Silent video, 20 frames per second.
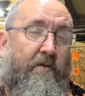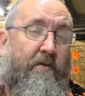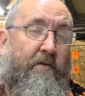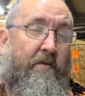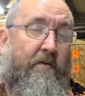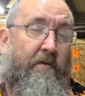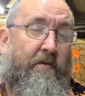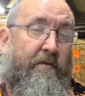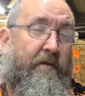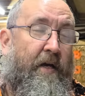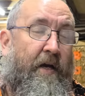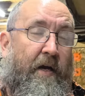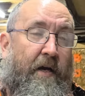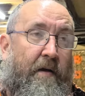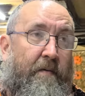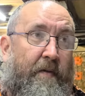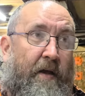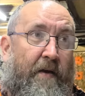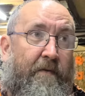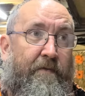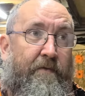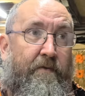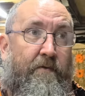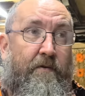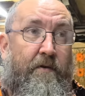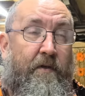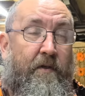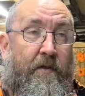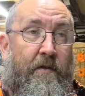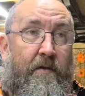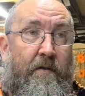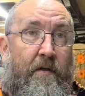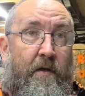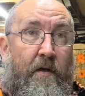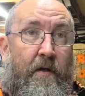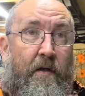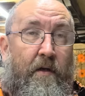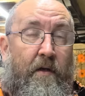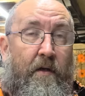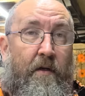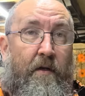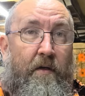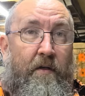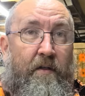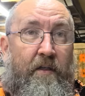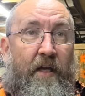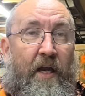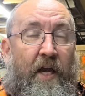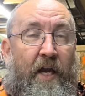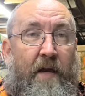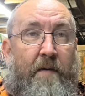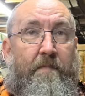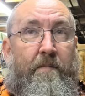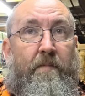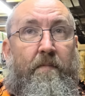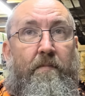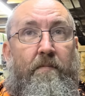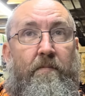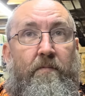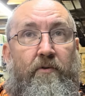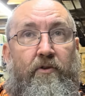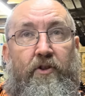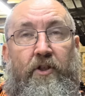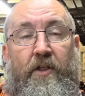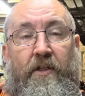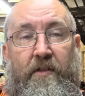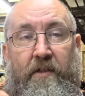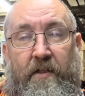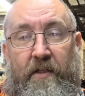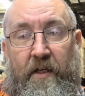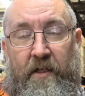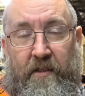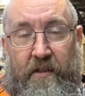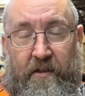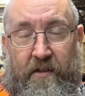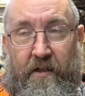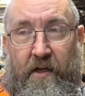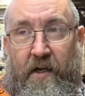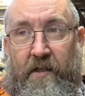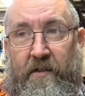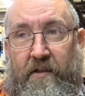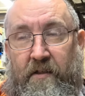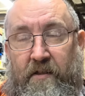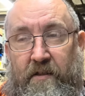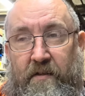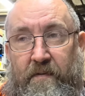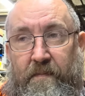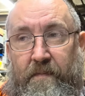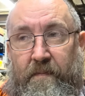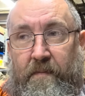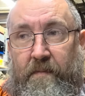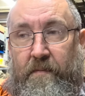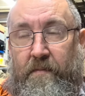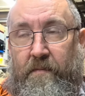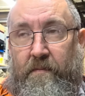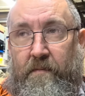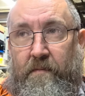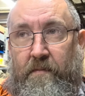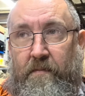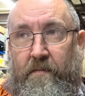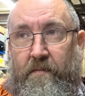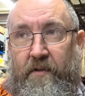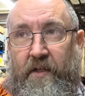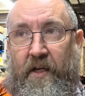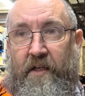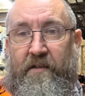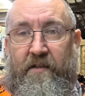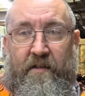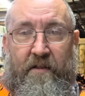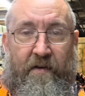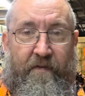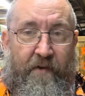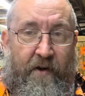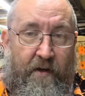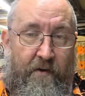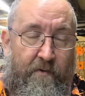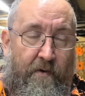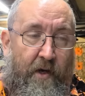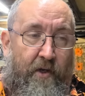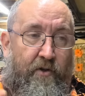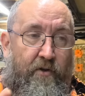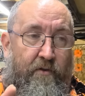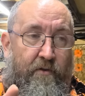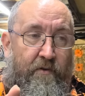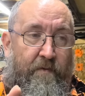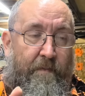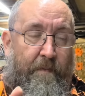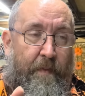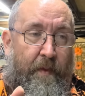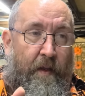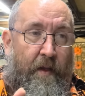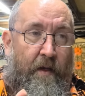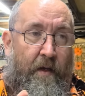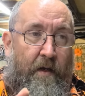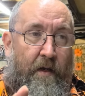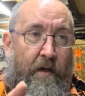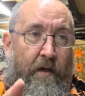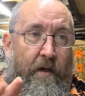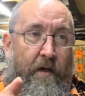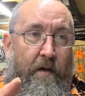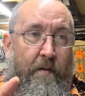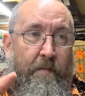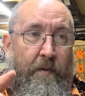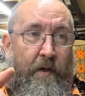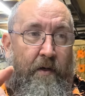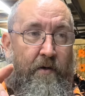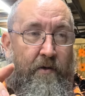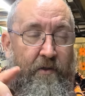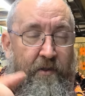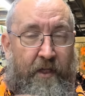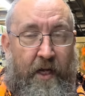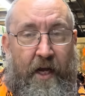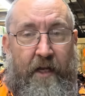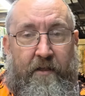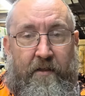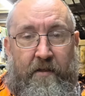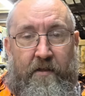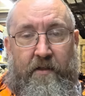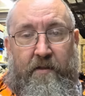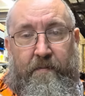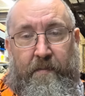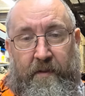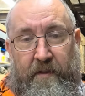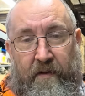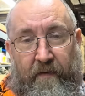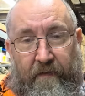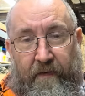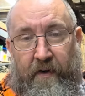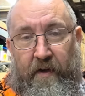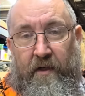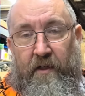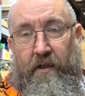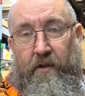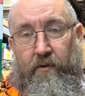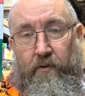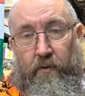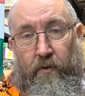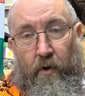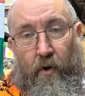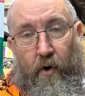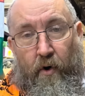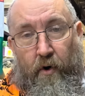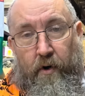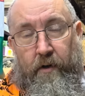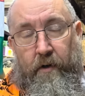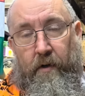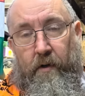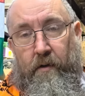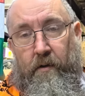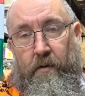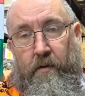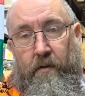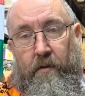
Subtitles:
called Knife Throwing Game Drills and Exercises, Tests and Evaluations, because that specifically to learn